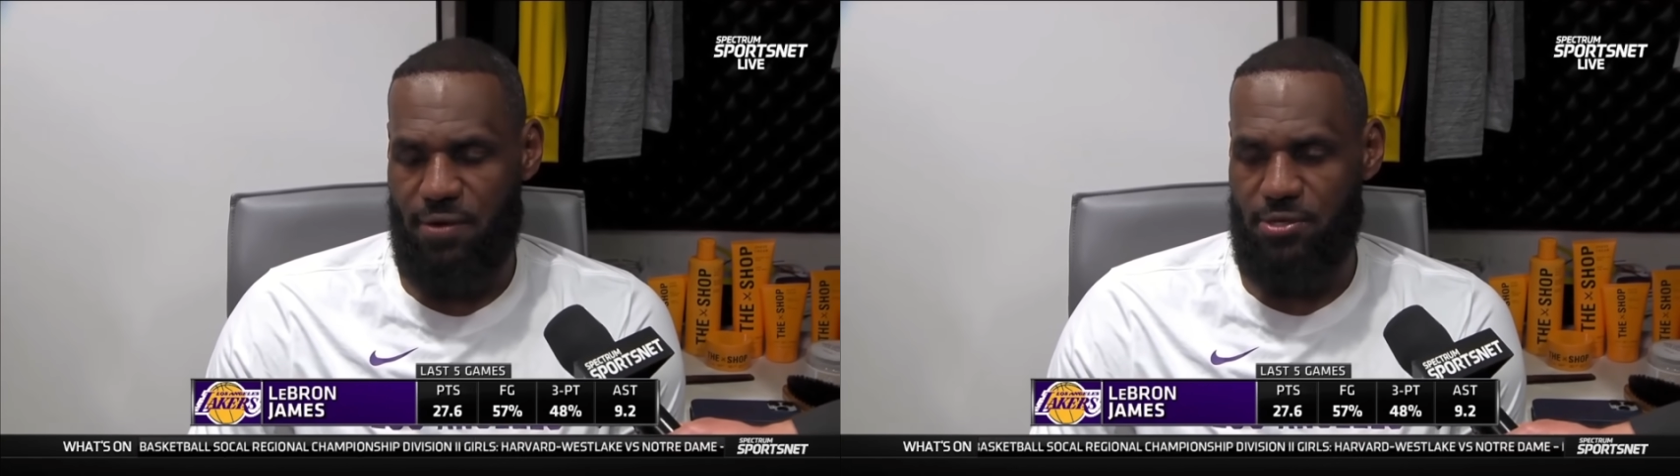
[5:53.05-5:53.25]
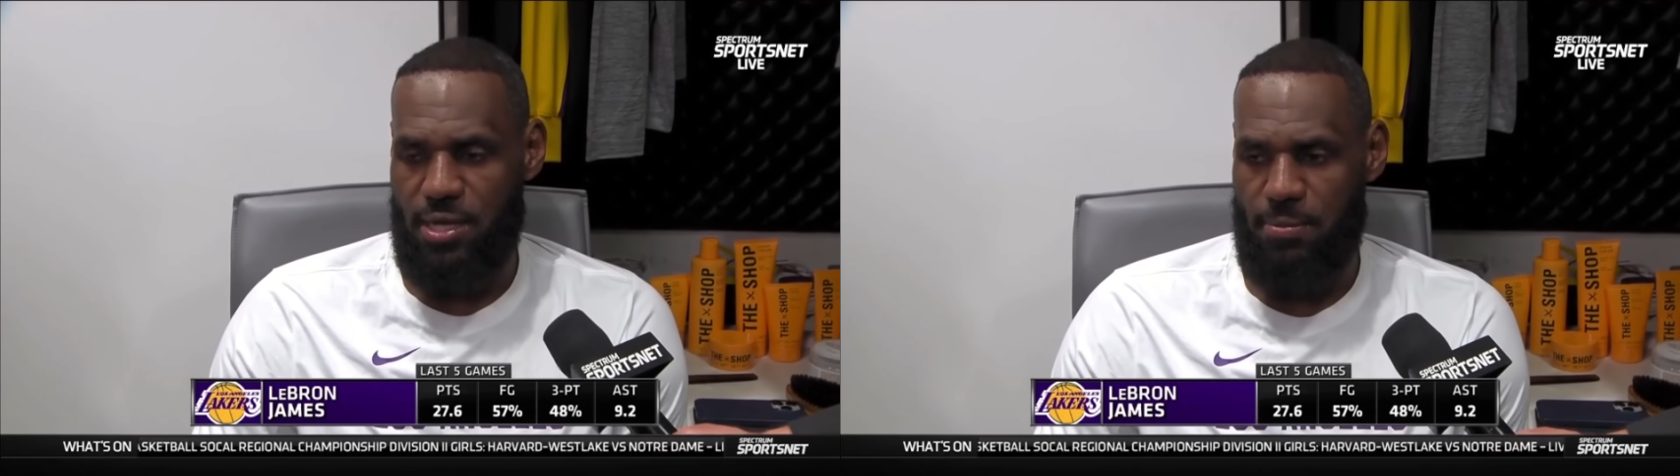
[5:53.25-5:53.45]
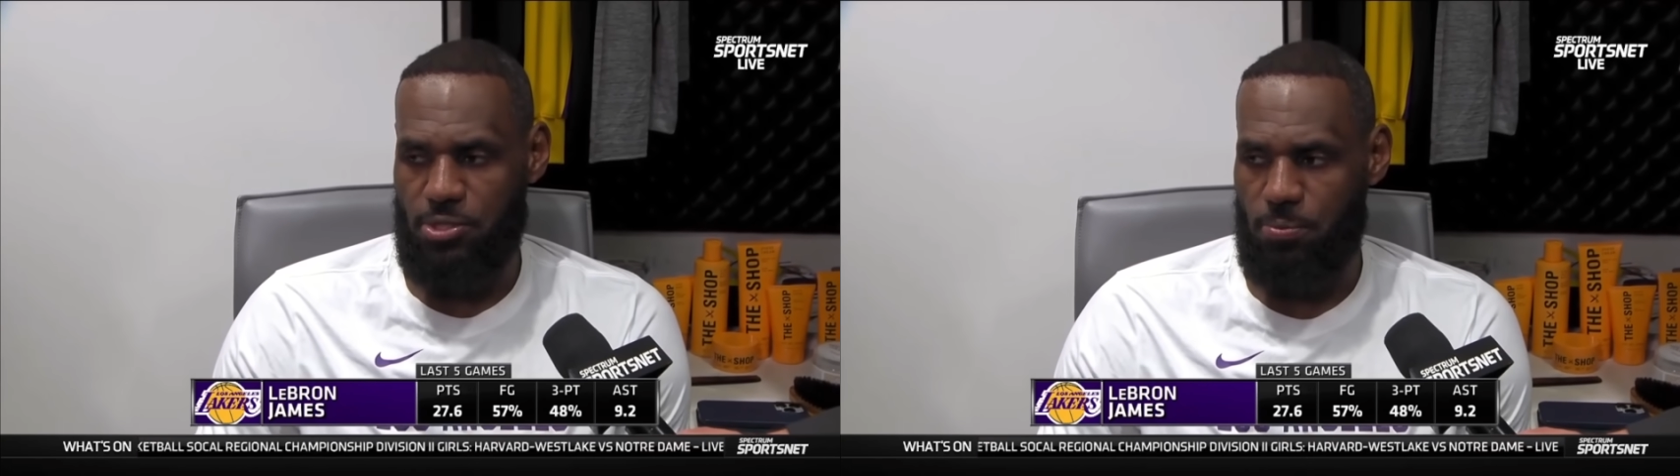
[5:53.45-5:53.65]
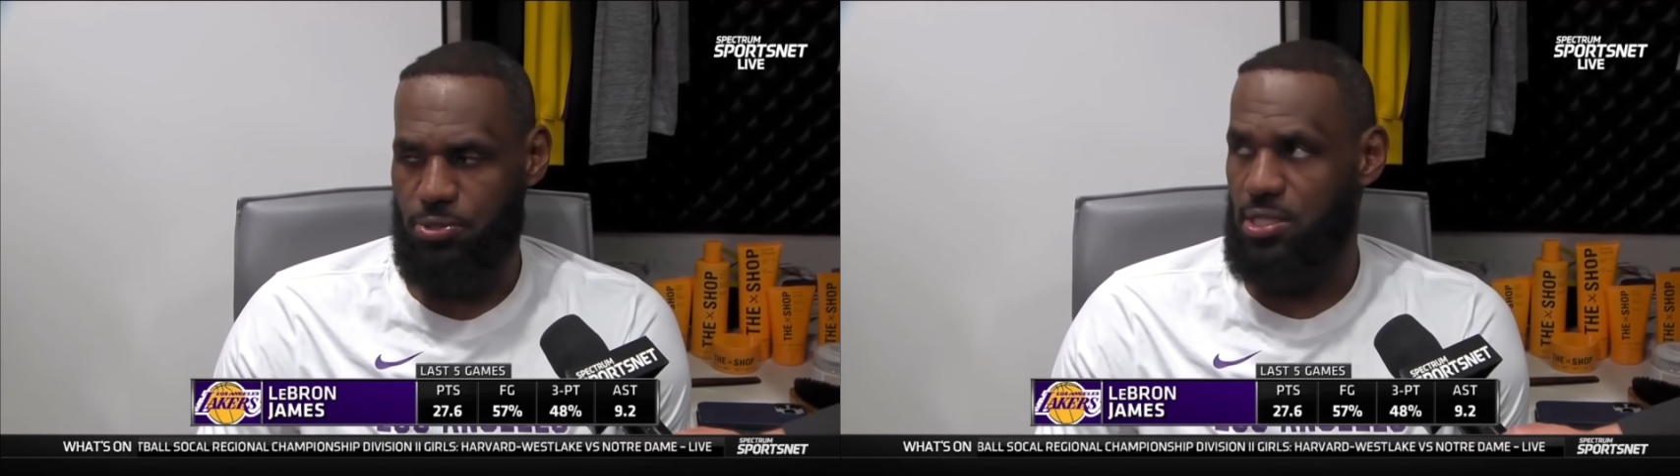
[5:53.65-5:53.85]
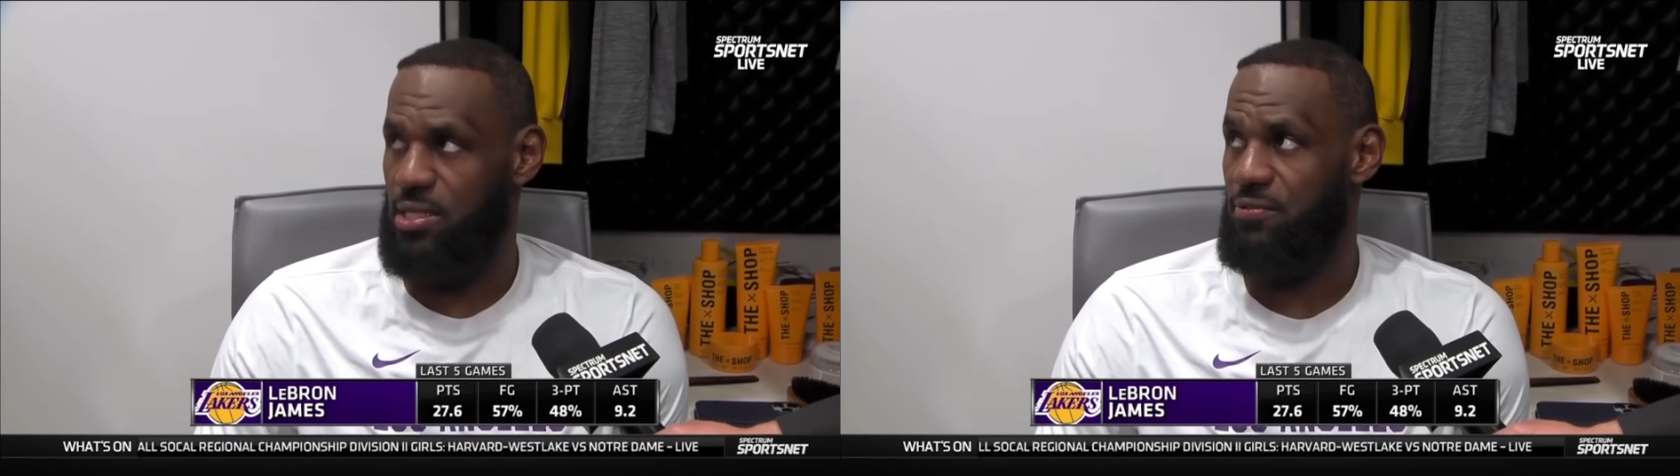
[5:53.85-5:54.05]
Every game is going to
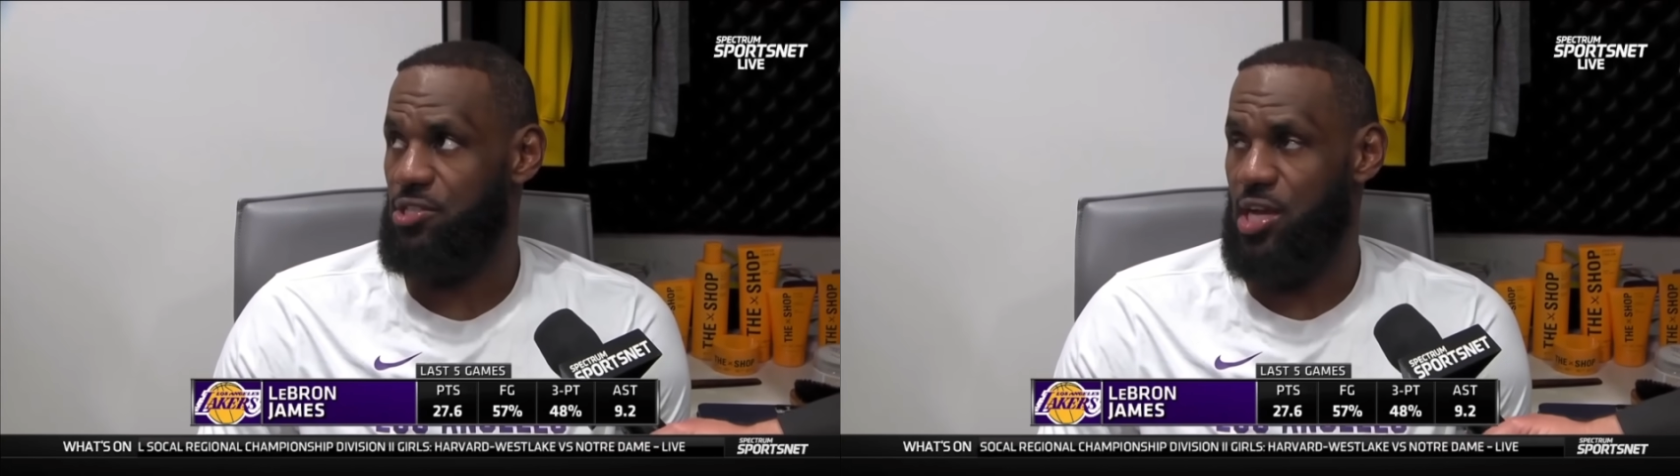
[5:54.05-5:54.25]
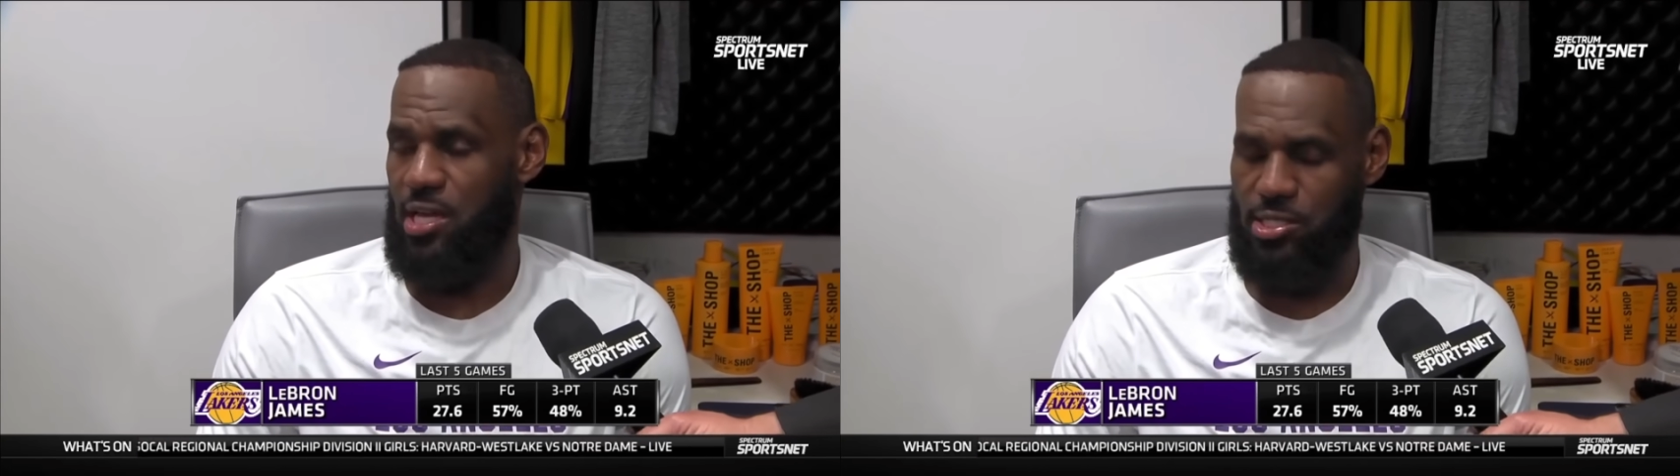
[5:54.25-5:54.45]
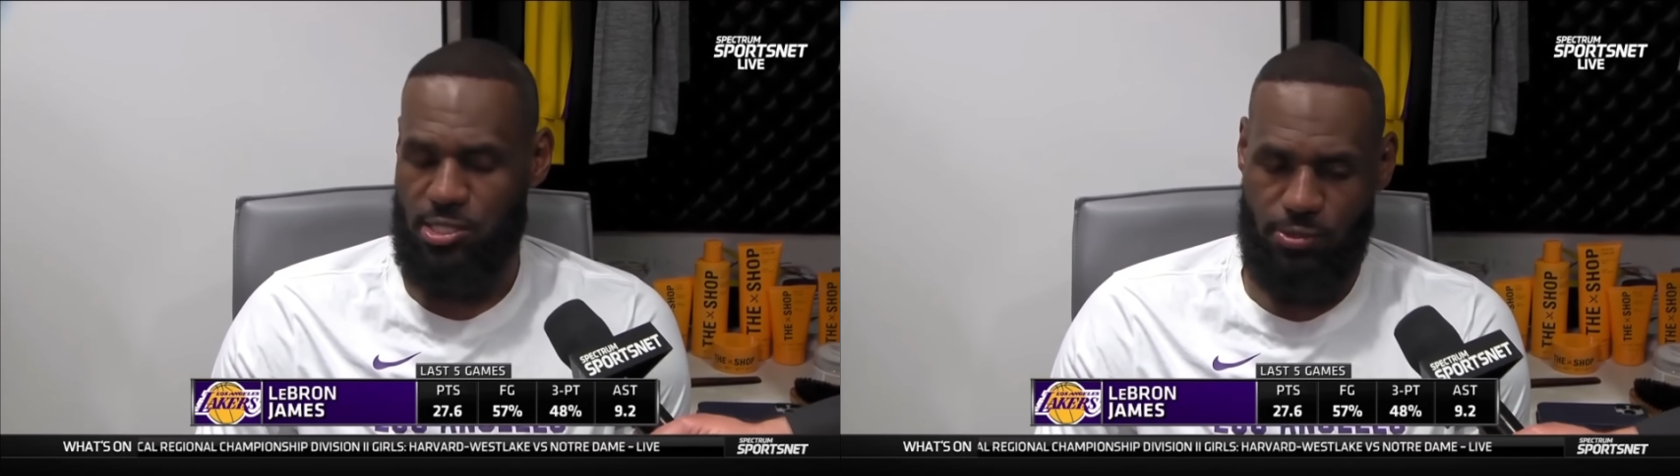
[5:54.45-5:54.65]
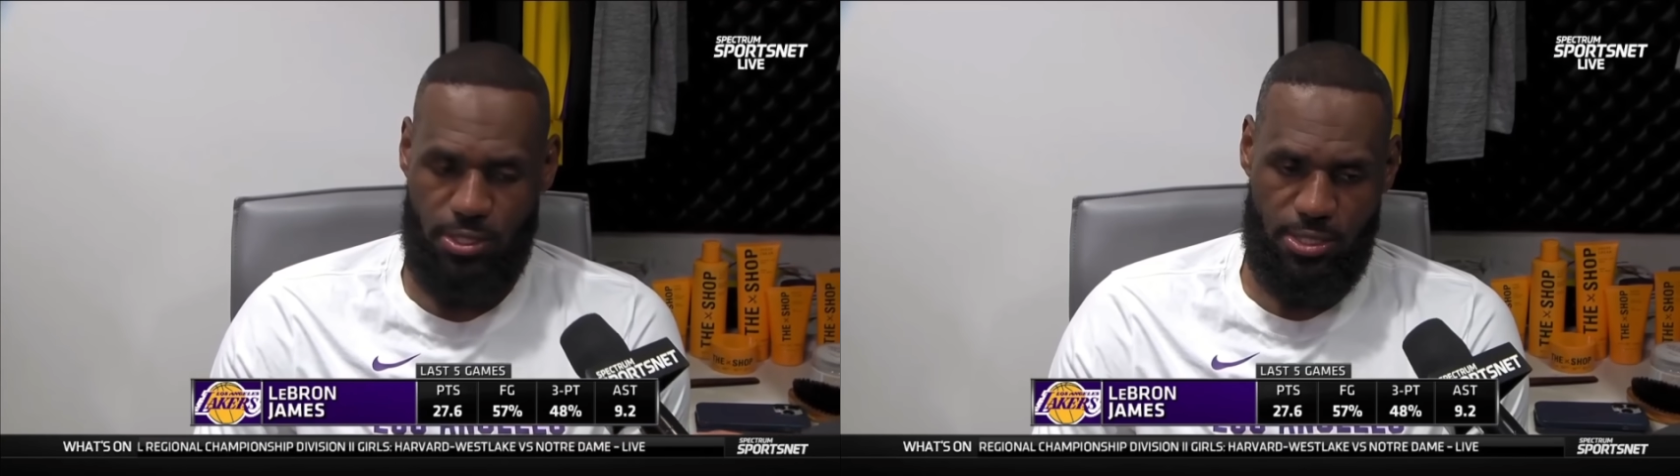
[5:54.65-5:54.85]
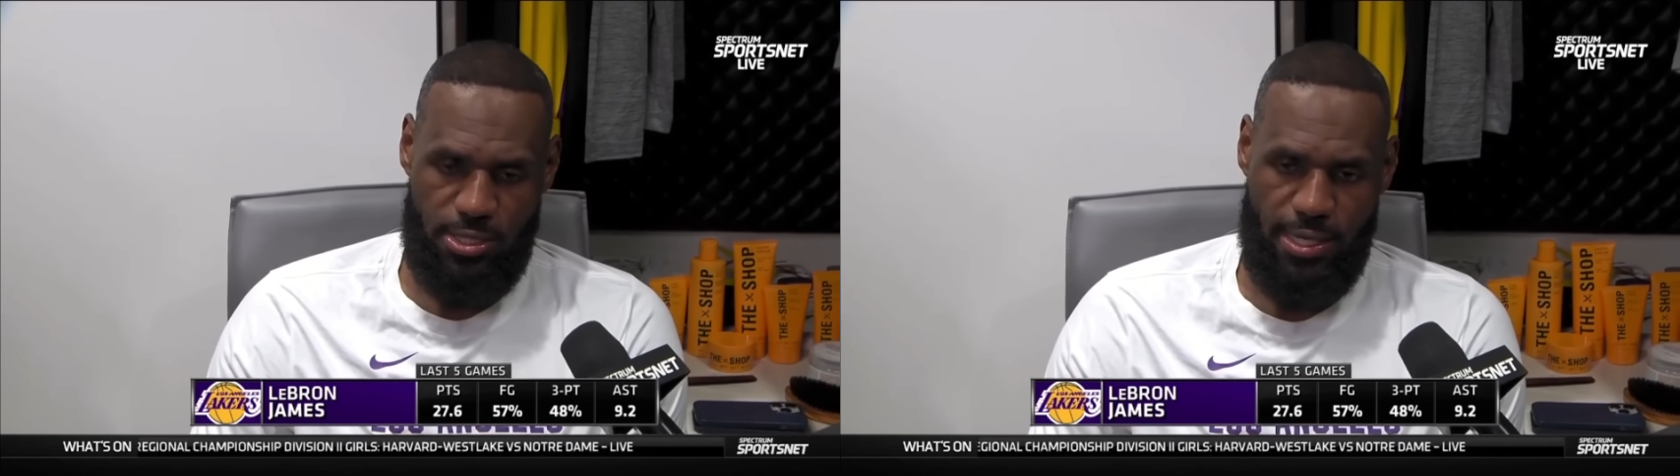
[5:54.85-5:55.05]
present different challenges. We
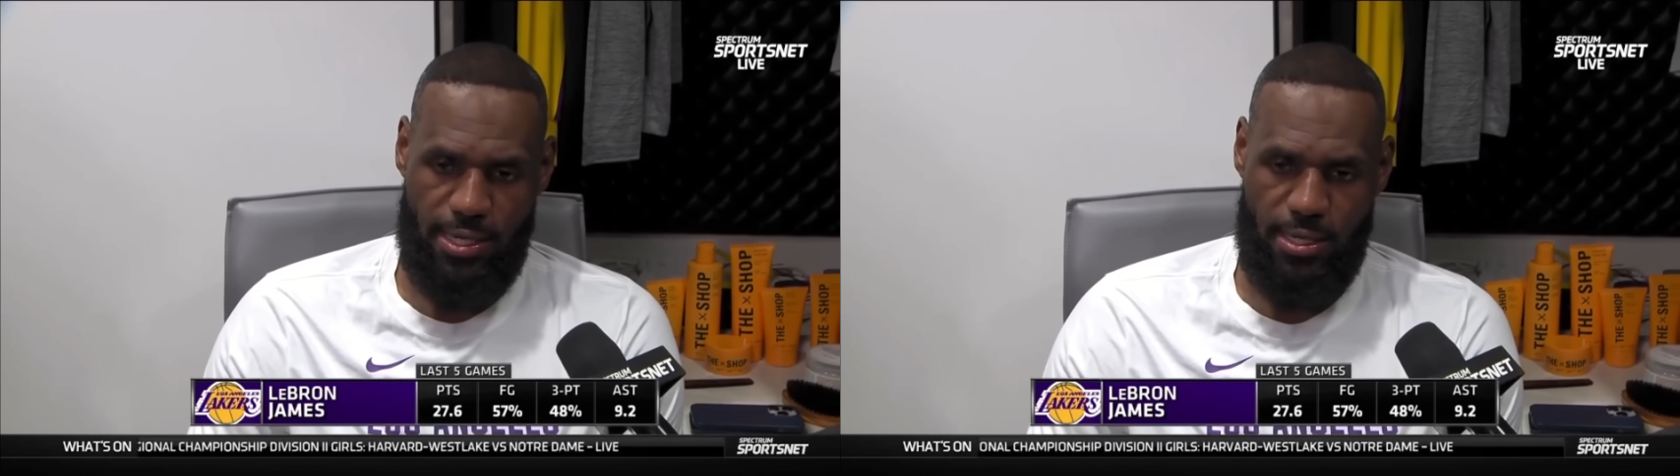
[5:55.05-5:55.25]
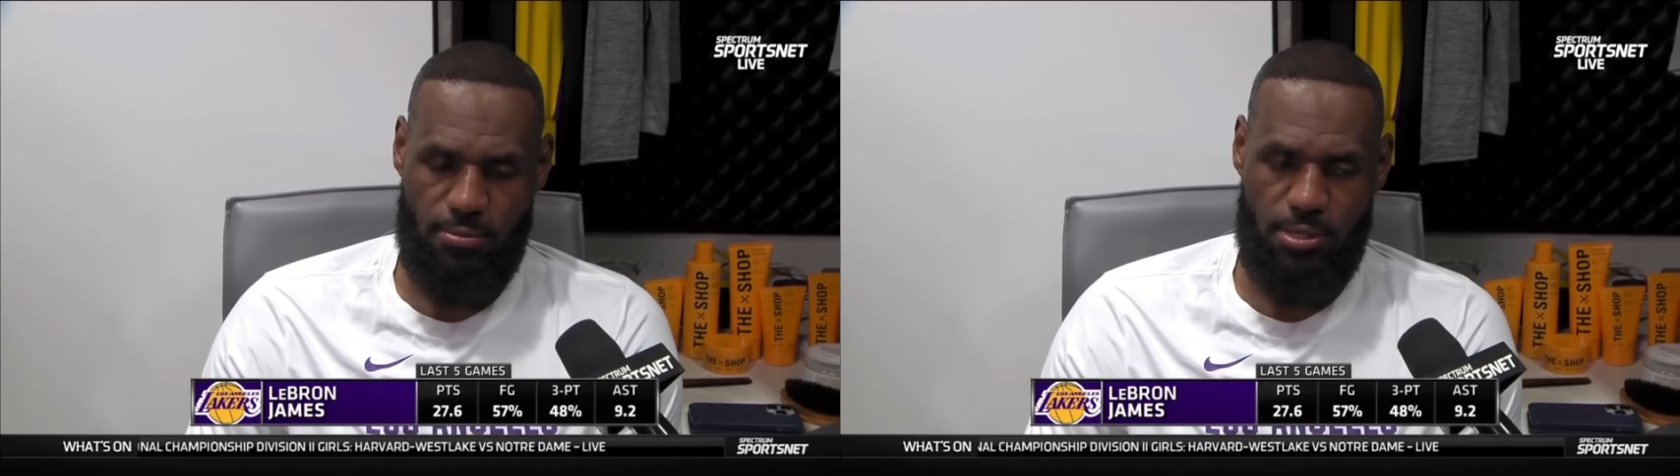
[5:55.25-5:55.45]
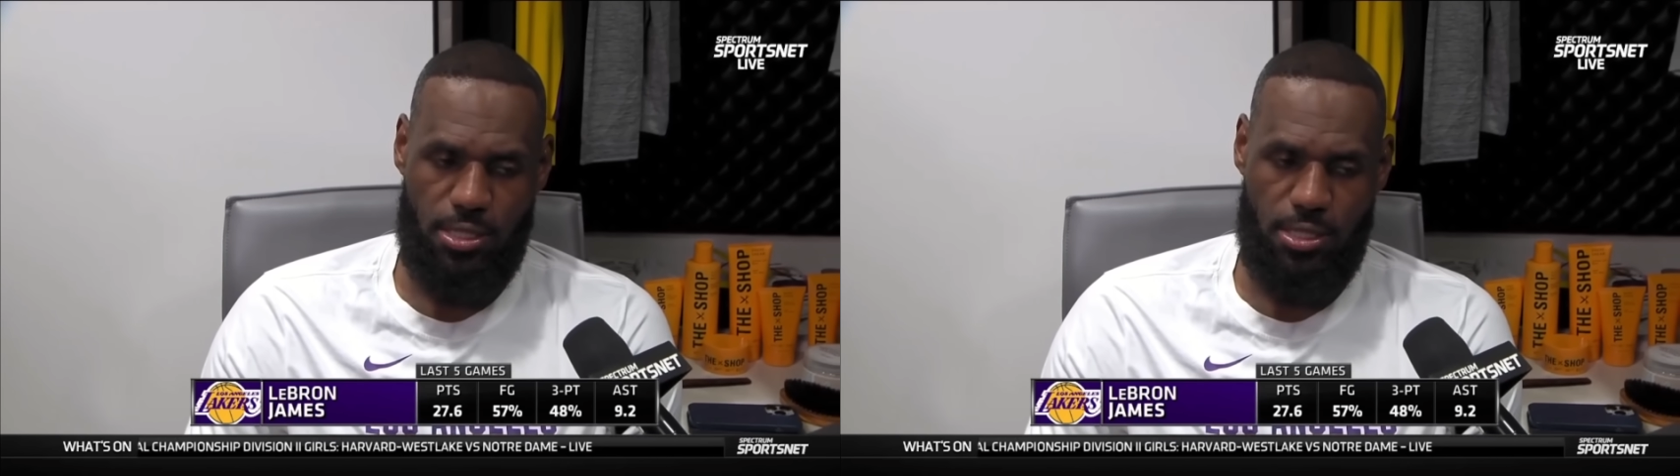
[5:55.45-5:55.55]
understand that.